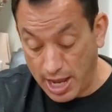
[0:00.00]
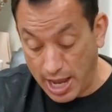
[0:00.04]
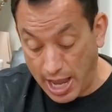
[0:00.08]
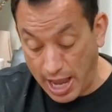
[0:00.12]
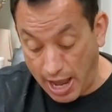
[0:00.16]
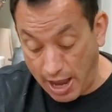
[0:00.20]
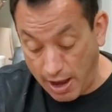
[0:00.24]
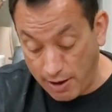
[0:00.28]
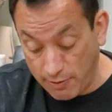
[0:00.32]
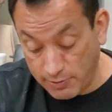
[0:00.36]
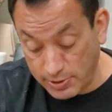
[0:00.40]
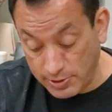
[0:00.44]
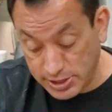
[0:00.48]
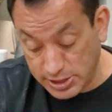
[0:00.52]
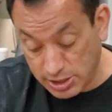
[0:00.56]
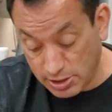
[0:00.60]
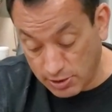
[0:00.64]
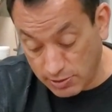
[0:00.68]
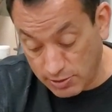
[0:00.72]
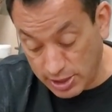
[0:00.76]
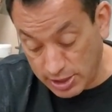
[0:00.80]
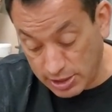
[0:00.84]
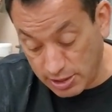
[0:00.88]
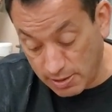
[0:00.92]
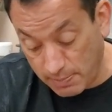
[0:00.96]
I always
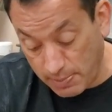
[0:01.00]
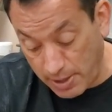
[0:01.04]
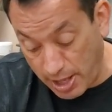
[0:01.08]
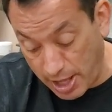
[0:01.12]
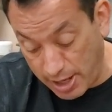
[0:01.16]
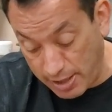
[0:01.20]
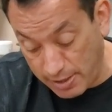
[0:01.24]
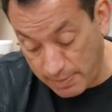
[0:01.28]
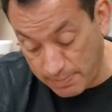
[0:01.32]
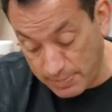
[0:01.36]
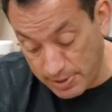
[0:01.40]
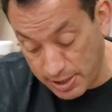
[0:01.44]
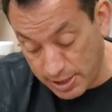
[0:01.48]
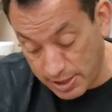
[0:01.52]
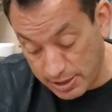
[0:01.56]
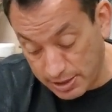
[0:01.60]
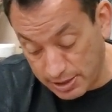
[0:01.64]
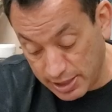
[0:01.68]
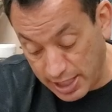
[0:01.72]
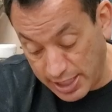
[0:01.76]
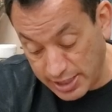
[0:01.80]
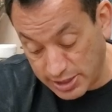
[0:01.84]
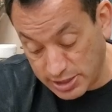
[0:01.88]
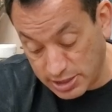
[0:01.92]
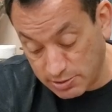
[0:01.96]
start at the bottom,
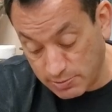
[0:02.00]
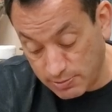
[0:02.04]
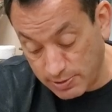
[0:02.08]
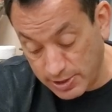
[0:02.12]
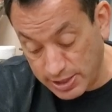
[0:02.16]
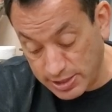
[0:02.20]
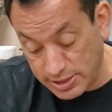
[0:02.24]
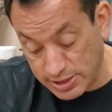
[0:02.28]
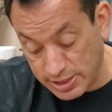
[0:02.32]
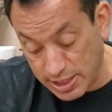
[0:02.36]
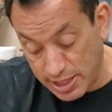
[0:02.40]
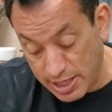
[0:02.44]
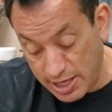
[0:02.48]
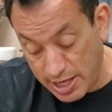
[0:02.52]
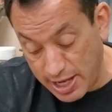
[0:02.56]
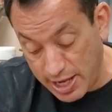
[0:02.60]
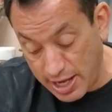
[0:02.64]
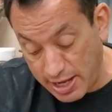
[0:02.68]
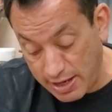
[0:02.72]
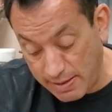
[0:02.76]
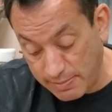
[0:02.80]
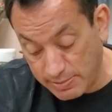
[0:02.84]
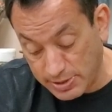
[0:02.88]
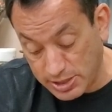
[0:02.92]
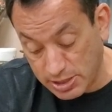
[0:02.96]
light squeeze,
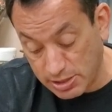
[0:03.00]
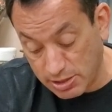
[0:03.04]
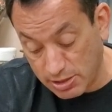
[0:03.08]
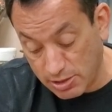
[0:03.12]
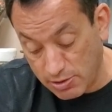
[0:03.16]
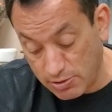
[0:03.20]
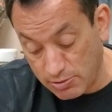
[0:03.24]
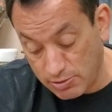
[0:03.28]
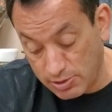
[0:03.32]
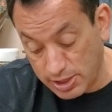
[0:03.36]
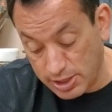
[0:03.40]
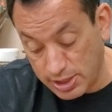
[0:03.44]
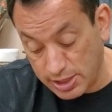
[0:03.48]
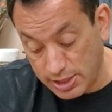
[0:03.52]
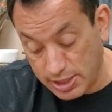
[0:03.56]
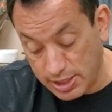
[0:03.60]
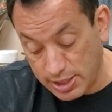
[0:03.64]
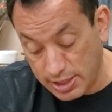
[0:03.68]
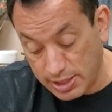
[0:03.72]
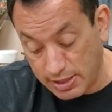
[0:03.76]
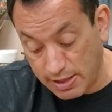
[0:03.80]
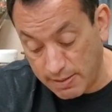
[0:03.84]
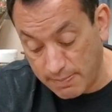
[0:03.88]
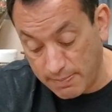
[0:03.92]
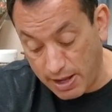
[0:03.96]
and I'm slowly
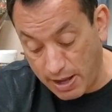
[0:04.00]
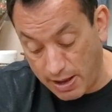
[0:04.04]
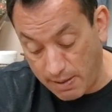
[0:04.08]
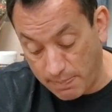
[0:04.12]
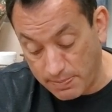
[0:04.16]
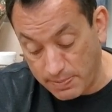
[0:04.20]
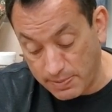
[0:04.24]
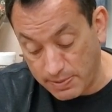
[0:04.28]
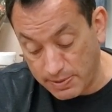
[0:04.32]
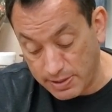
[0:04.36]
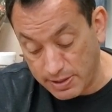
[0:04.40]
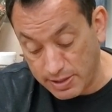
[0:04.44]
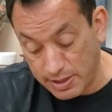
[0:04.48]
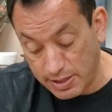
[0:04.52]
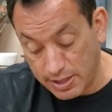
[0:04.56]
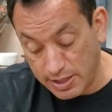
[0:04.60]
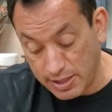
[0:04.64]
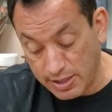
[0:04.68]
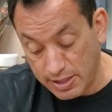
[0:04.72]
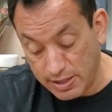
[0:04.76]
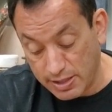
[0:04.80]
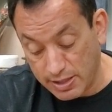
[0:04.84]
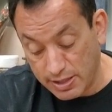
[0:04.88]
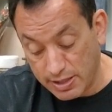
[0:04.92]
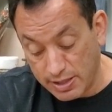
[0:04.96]
gonna come up
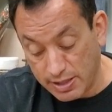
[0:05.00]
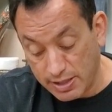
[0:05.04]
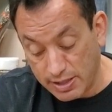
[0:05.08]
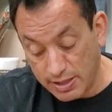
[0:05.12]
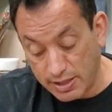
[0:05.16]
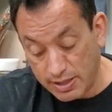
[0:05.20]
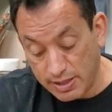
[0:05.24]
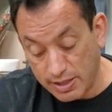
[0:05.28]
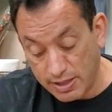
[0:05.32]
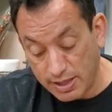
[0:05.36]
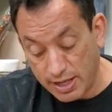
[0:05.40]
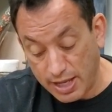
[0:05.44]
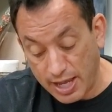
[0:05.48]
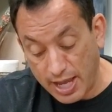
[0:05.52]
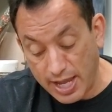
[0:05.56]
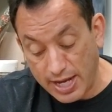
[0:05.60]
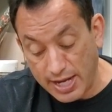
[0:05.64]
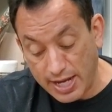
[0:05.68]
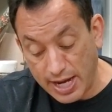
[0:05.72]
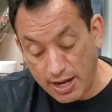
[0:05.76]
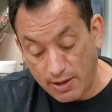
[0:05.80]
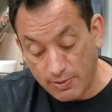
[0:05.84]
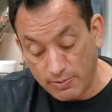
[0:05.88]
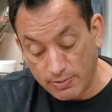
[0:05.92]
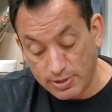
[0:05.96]

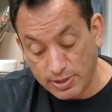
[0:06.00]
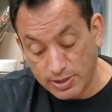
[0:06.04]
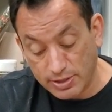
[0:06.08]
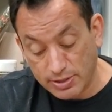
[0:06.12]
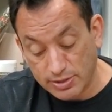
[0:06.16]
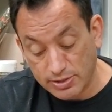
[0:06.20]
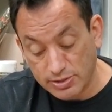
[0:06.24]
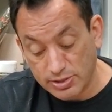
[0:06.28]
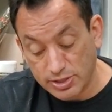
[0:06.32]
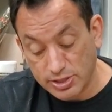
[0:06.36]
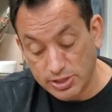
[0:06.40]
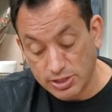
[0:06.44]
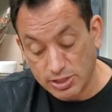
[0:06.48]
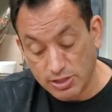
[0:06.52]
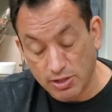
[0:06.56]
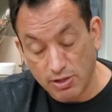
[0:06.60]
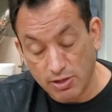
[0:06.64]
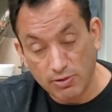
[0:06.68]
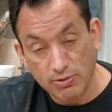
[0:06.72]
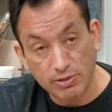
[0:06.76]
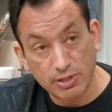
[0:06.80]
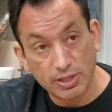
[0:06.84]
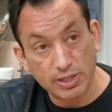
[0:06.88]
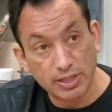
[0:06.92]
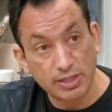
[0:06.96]
and out. Just
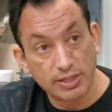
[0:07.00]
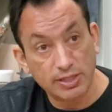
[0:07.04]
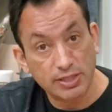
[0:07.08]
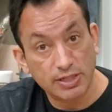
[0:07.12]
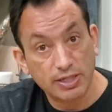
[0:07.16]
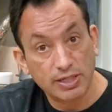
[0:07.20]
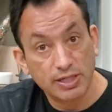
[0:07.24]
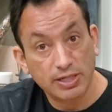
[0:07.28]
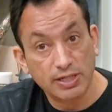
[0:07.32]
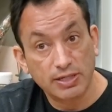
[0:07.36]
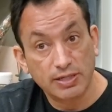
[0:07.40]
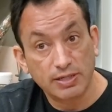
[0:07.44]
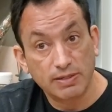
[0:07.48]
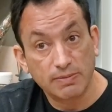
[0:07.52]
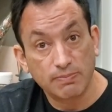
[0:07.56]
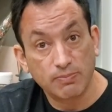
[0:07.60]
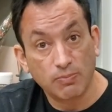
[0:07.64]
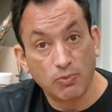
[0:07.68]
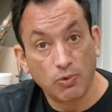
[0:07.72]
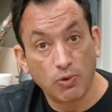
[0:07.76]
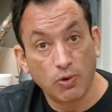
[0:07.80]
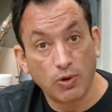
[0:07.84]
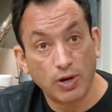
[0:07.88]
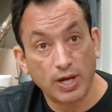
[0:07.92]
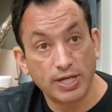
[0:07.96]
slowly,
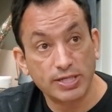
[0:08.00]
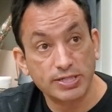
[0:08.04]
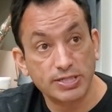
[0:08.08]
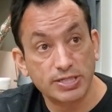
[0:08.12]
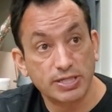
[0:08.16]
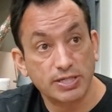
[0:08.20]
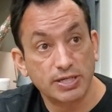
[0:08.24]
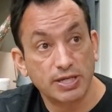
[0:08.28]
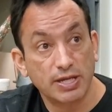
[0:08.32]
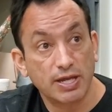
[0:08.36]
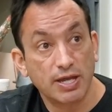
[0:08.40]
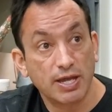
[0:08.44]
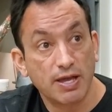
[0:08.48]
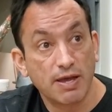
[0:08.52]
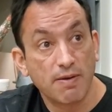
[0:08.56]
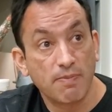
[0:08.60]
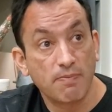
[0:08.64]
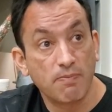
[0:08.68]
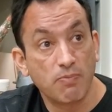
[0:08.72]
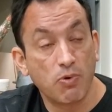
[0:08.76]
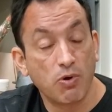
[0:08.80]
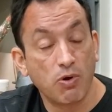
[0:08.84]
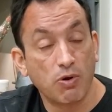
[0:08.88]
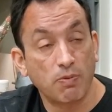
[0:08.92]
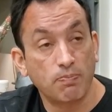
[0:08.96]

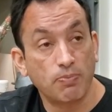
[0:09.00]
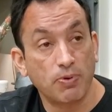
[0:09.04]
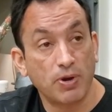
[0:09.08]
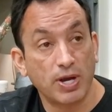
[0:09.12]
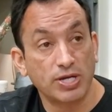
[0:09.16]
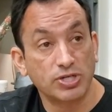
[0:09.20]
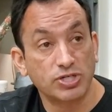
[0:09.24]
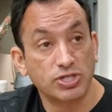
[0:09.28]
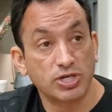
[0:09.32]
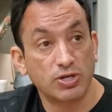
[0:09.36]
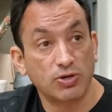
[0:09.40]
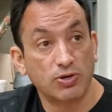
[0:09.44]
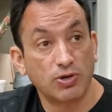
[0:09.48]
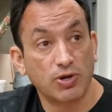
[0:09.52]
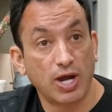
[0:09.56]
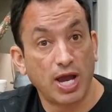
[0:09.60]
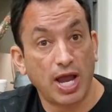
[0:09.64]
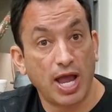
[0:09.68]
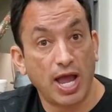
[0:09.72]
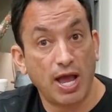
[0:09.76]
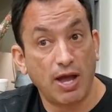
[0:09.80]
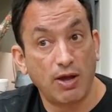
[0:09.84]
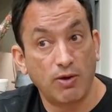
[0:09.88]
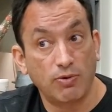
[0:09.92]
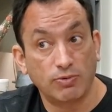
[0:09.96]
more pressure
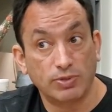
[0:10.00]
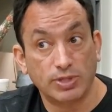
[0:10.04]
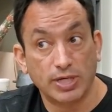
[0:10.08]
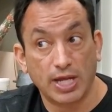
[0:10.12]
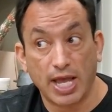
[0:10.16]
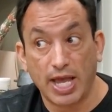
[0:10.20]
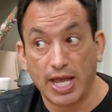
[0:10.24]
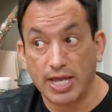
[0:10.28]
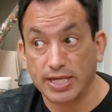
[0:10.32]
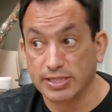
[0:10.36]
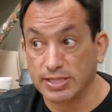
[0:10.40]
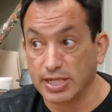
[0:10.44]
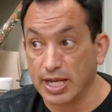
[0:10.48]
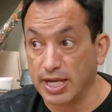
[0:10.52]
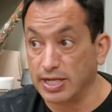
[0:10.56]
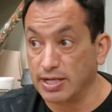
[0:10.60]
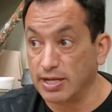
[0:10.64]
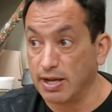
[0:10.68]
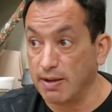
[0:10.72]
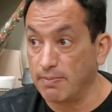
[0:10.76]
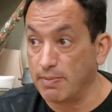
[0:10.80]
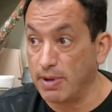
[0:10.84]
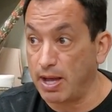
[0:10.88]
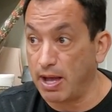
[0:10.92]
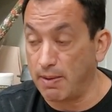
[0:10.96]
out as I
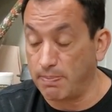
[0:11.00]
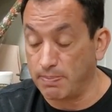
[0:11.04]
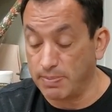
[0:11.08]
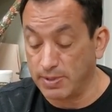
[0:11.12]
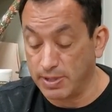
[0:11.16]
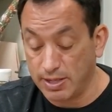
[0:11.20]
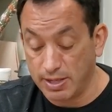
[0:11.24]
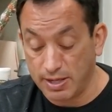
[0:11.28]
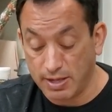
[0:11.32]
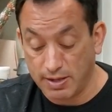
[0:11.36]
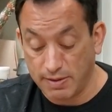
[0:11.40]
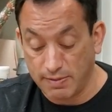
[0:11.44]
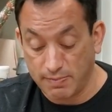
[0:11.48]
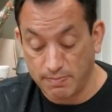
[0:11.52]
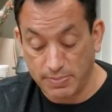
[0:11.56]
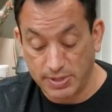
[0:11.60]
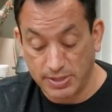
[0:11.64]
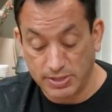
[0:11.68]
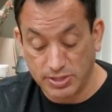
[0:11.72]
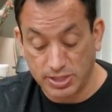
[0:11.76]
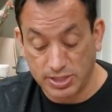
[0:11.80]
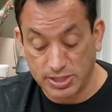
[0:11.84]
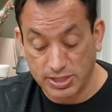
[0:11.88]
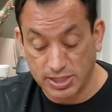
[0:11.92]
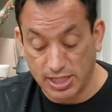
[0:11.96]
come up.
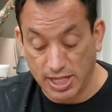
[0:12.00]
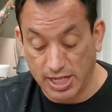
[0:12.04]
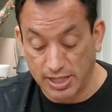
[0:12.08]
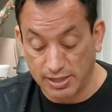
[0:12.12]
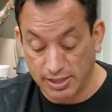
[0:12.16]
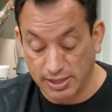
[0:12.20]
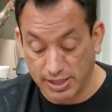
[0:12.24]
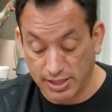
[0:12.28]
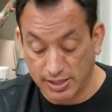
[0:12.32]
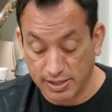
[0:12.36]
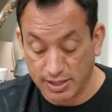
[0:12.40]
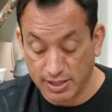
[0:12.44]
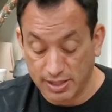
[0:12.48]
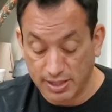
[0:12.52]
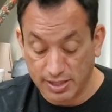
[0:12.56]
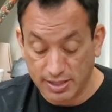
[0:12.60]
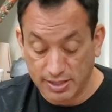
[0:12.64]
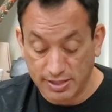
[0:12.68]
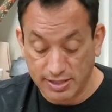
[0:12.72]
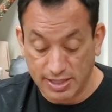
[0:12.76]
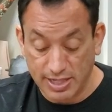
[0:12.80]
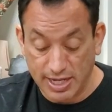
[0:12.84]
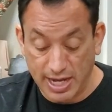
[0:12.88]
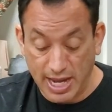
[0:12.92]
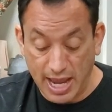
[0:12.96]
But just let me.
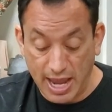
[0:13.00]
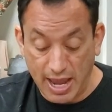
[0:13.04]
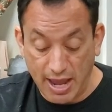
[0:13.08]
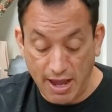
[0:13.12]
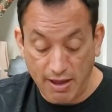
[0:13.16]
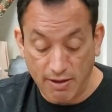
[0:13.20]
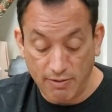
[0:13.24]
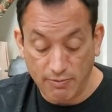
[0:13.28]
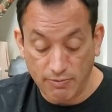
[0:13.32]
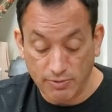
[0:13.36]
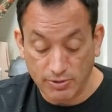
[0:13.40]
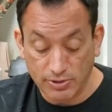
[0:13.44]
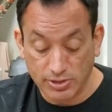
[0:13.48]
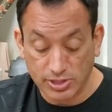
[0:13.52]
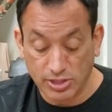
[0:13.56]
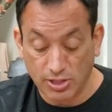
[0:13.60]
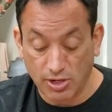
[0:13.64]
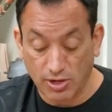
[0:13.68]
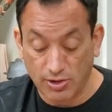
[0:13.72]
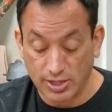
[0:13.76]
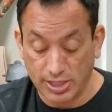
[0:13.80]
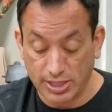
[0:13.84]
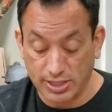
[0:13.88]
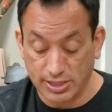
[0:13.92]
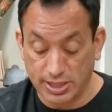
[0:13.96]
Now we're
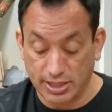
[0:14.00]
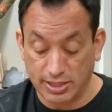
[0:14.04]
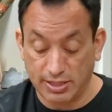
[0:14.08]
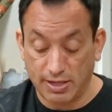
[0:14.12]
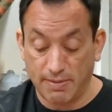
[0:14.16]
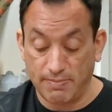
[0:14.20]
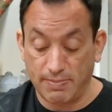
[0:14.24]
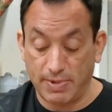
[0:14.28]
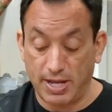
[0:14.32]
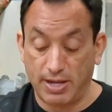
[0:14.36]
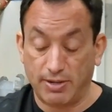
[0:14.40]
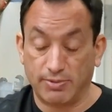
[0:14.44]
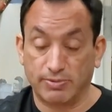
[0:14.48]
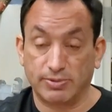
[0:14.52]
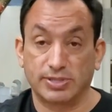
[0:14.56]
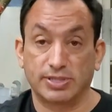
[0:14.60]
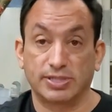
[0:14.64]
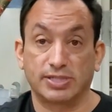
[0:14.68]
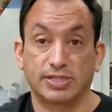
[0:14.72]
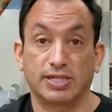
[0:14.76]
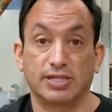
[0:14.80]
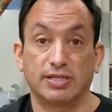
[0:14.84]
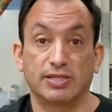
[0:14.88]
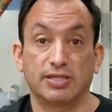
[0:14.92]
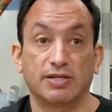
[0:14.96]
starting to come out.
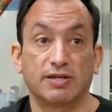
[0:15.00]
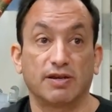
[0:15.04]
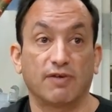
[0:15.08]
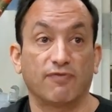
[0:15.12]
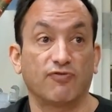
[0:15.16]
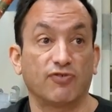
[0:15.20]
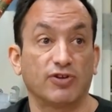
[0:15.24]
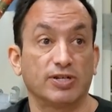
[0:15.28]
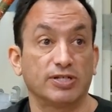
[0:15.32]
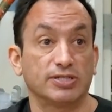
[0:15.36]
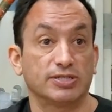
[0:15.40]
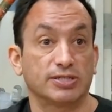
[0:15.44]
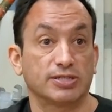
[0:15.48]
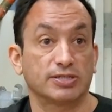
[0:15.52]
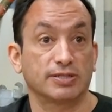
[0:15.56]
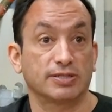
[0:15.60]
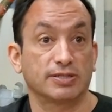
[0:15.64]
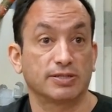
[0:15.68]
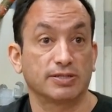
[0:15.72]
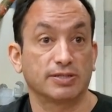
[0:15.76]
See the difference?